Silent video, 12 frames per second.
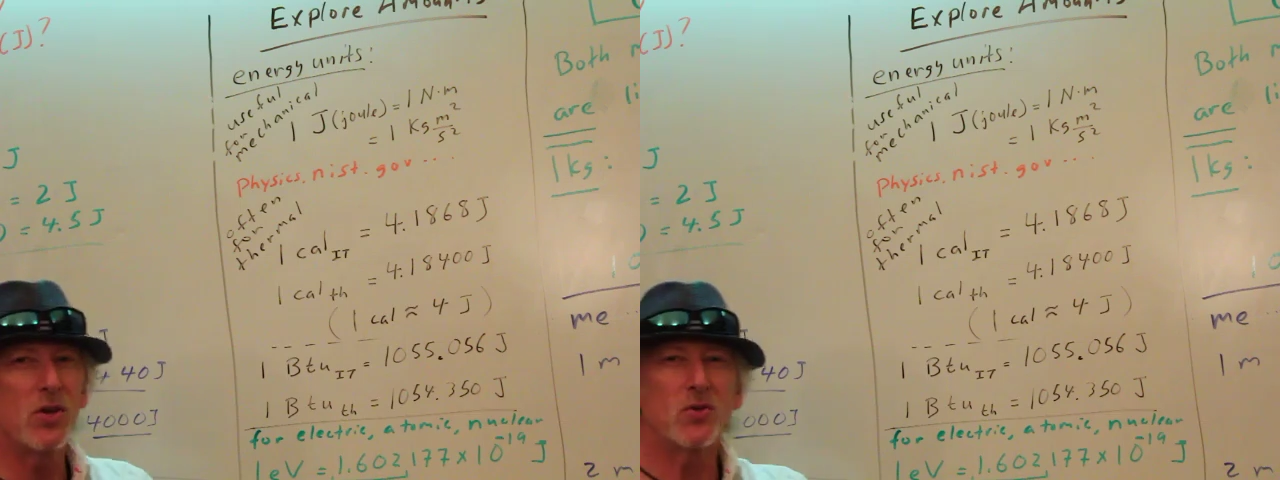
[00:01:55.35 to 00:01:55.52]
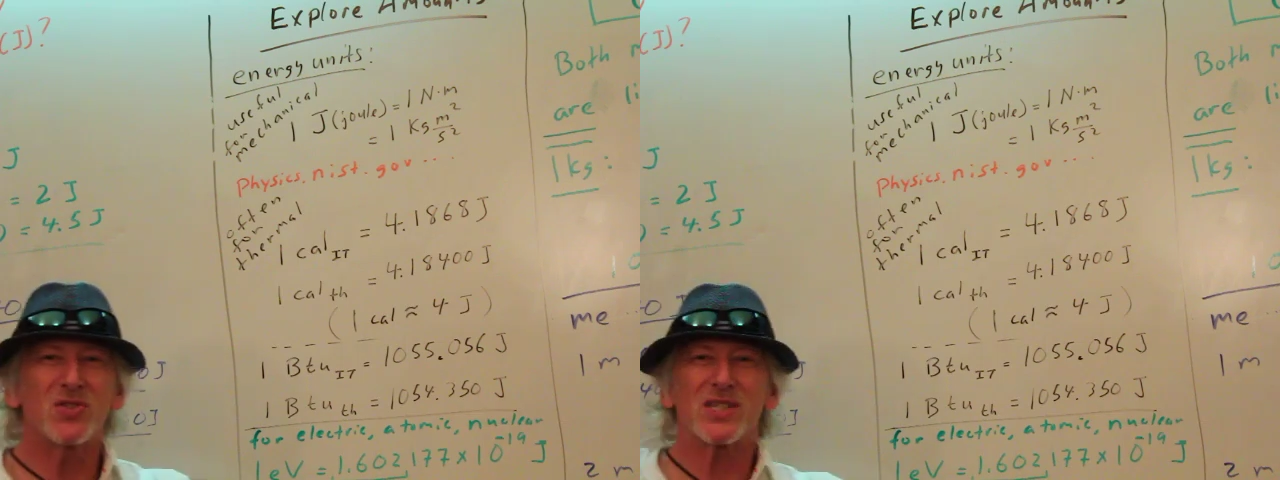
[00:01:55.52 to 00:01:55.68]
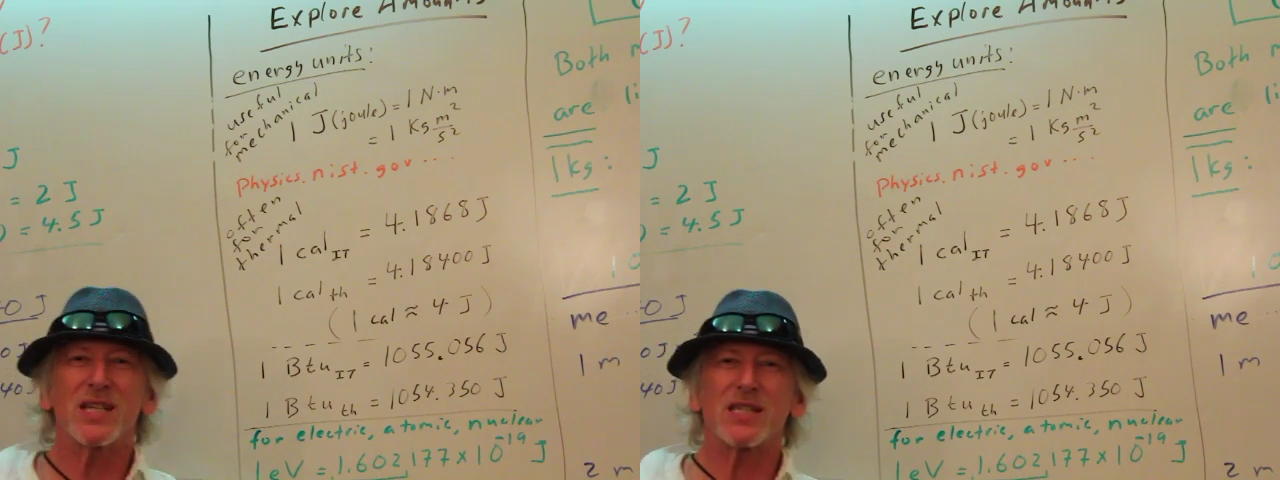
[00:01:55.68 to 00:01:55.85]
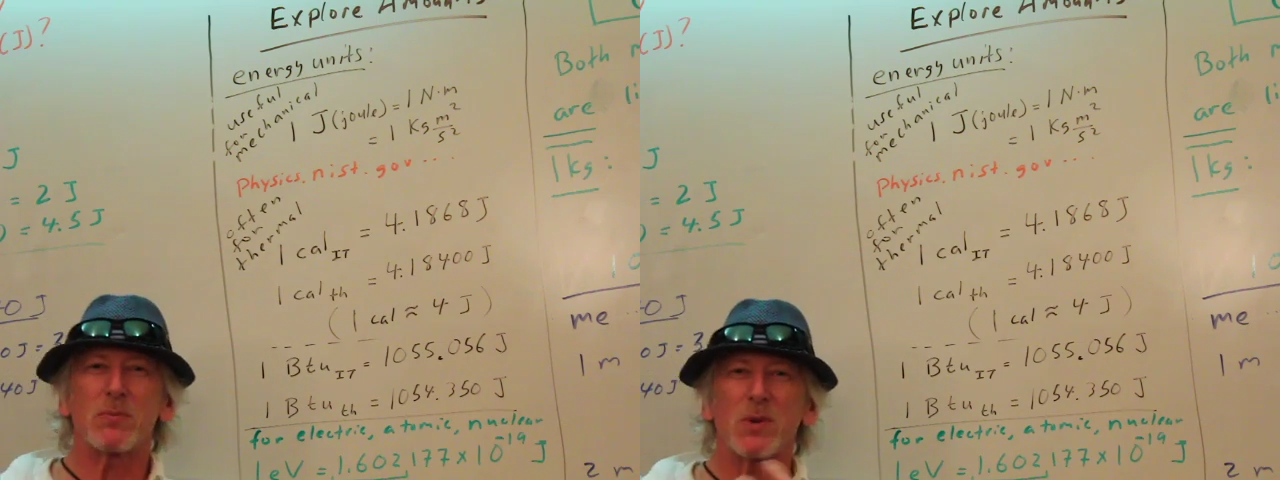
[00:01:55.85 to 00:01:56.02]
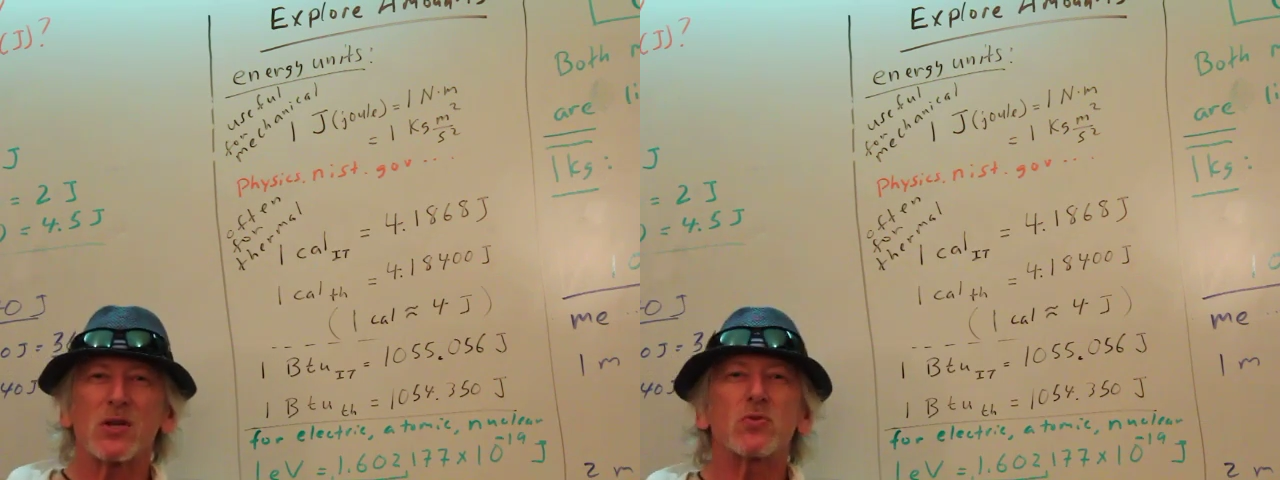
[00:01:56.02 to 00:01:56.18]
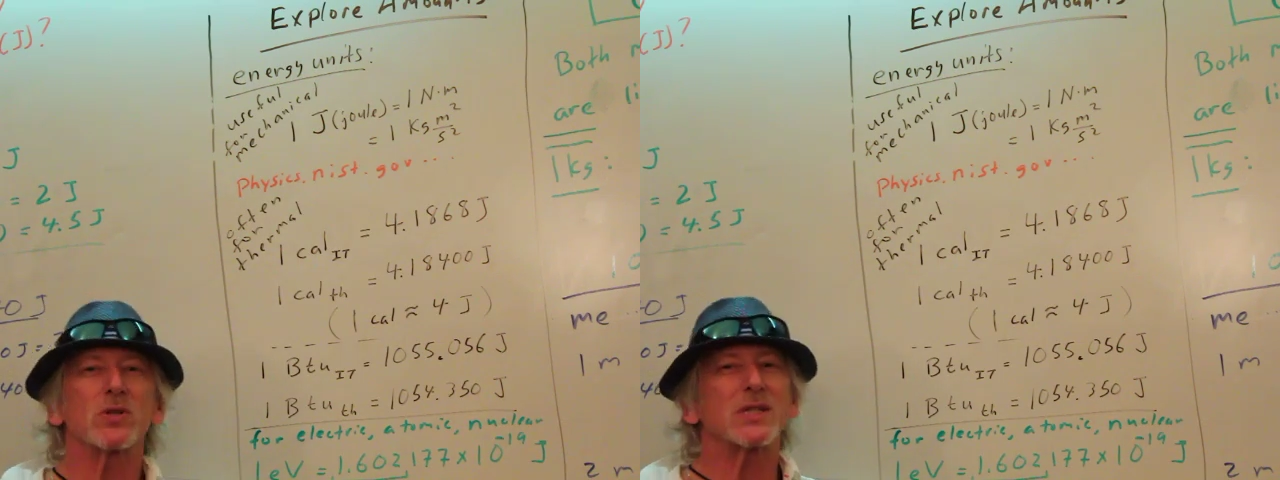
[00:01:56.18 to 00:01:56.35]
You see some
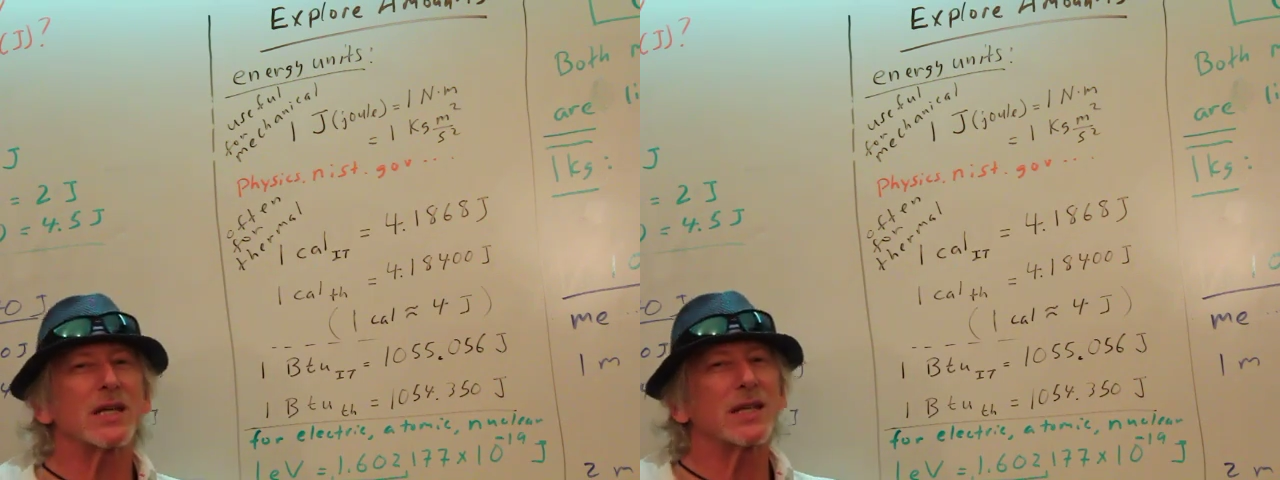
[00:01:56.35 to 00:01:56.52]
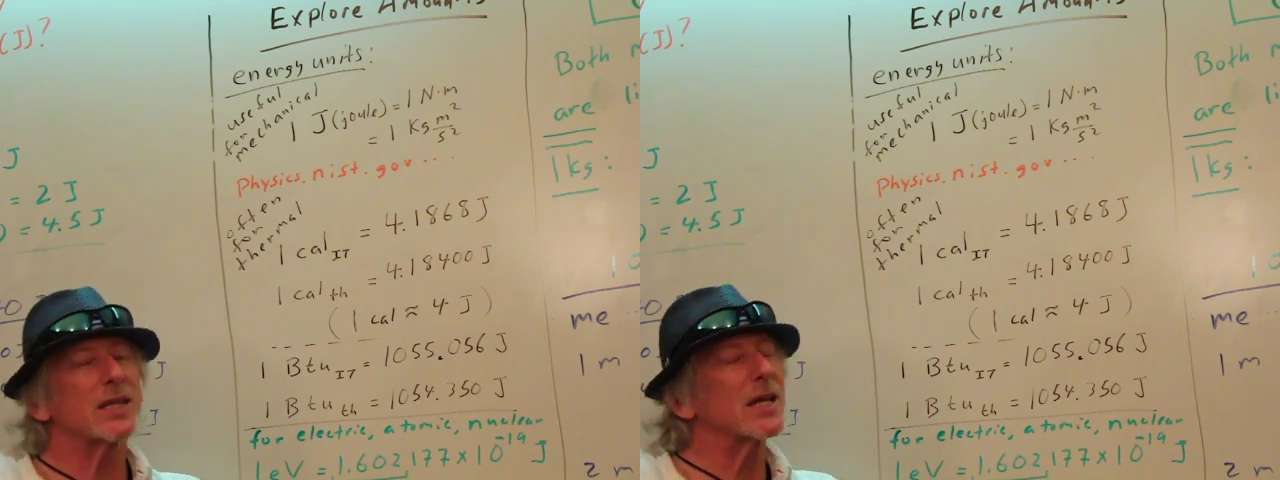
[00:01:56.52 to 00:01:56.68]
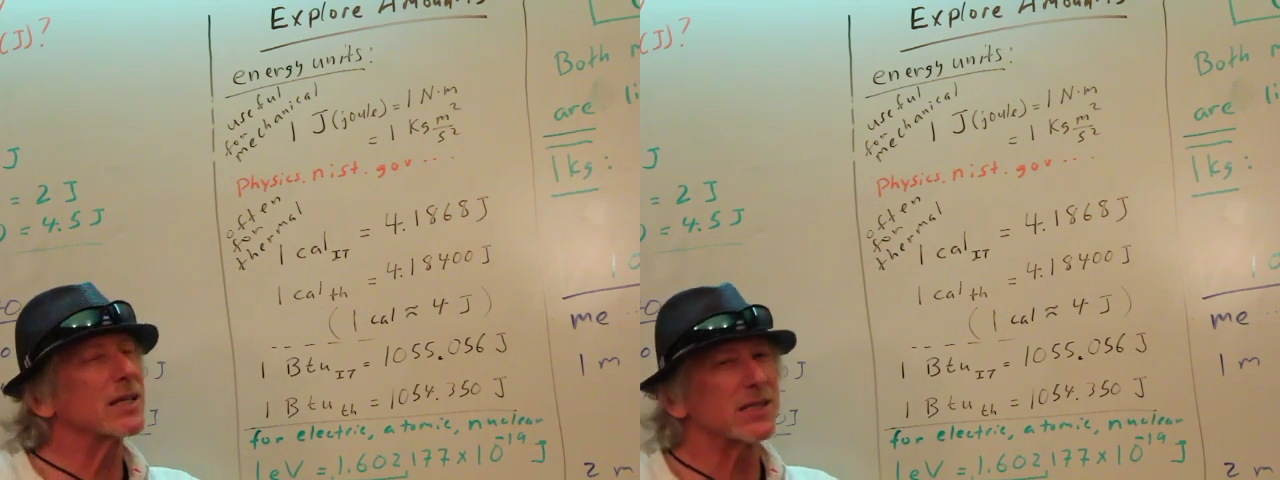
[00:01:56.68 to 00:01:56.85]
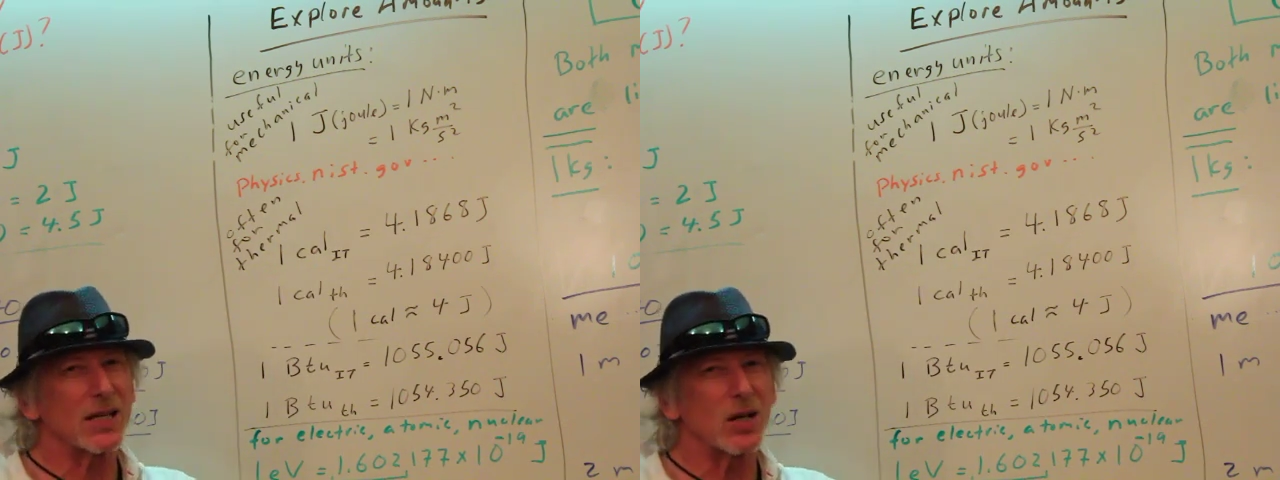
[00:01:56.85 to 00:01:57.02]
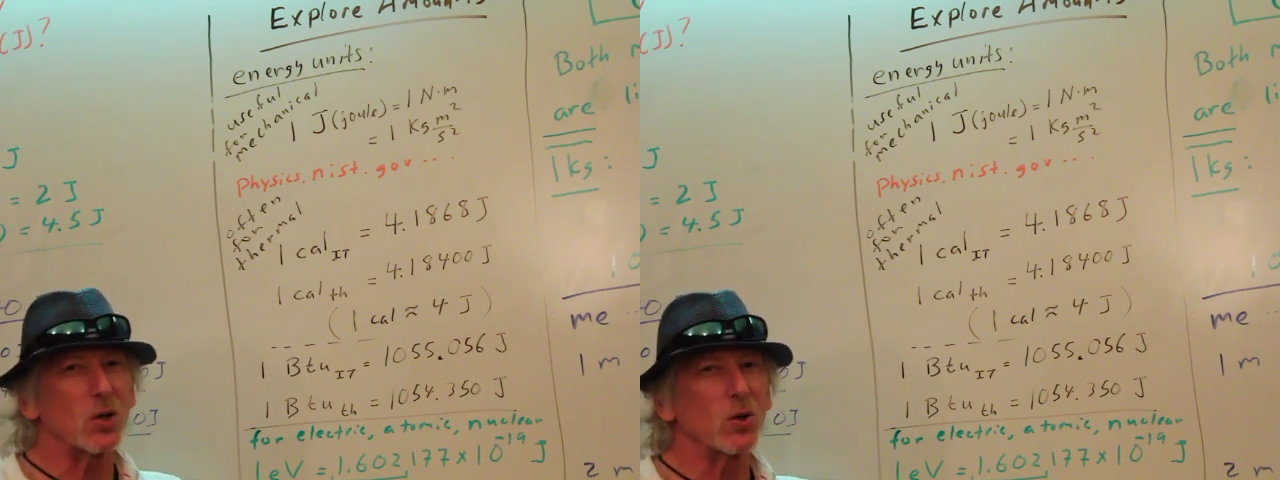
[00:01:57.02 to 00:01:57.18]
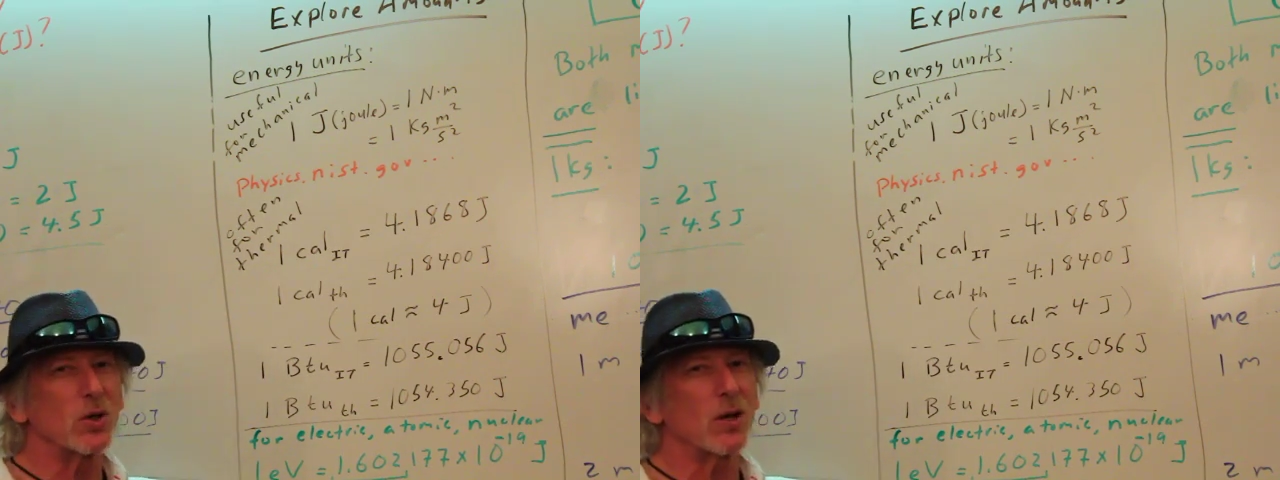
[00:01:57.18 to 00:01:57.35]
interesting things that
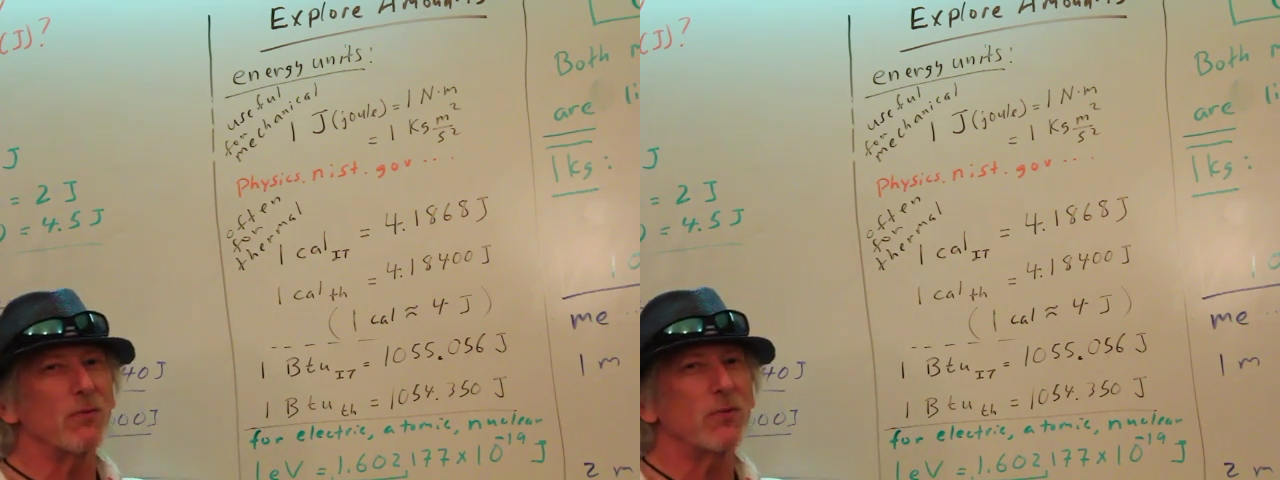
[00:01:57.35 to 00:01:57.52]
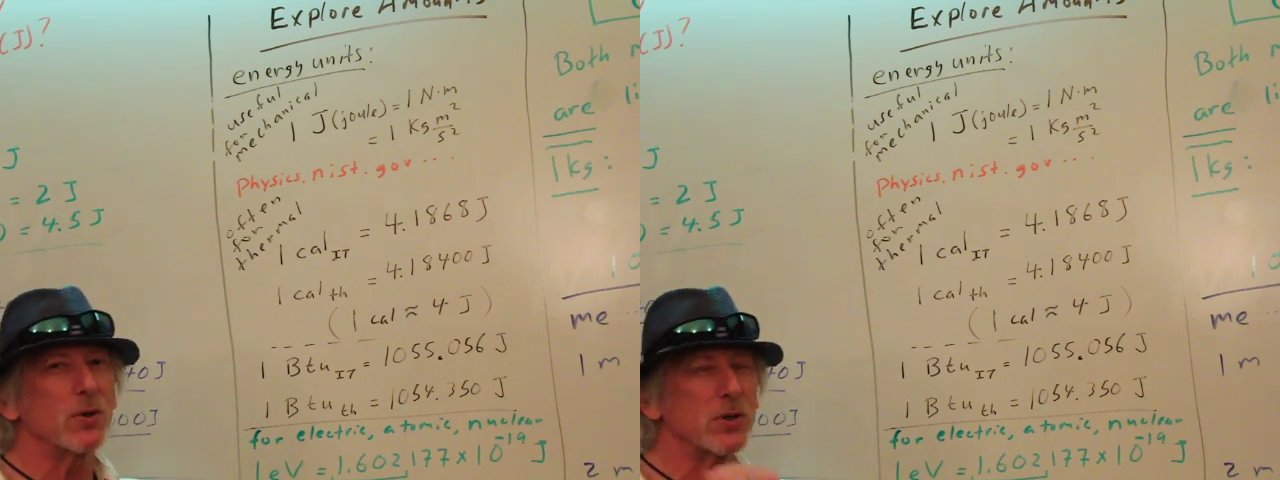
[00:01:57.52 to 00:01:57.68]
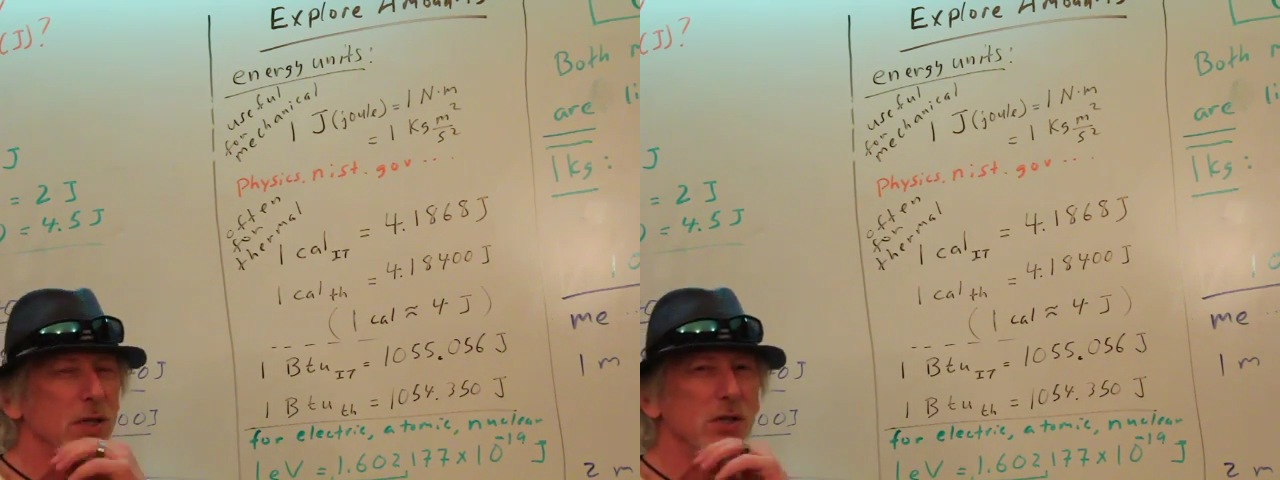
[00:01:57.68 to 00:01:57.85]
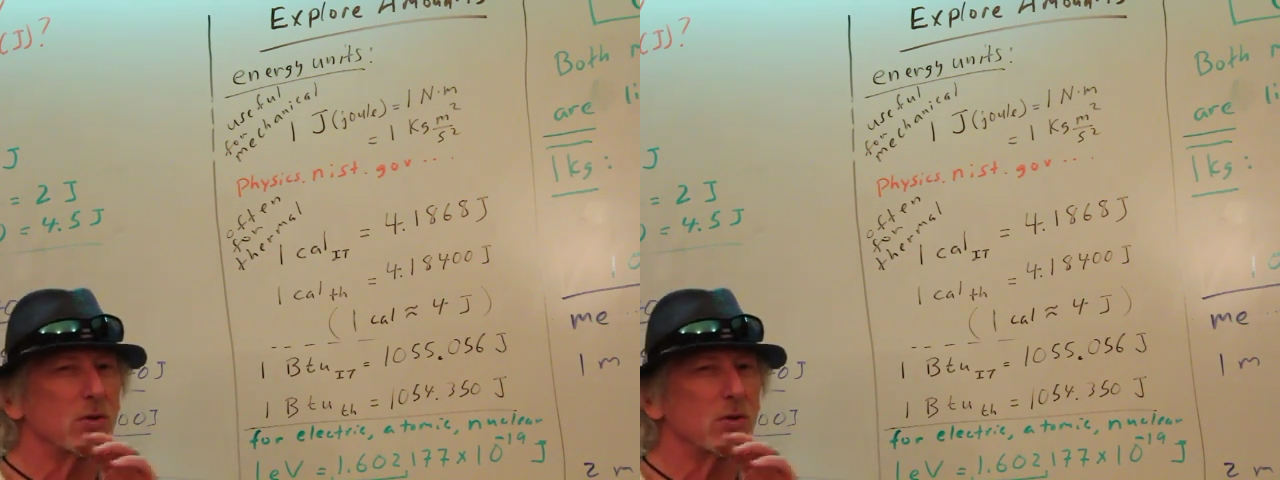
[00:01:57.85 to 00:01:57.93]
are confusing.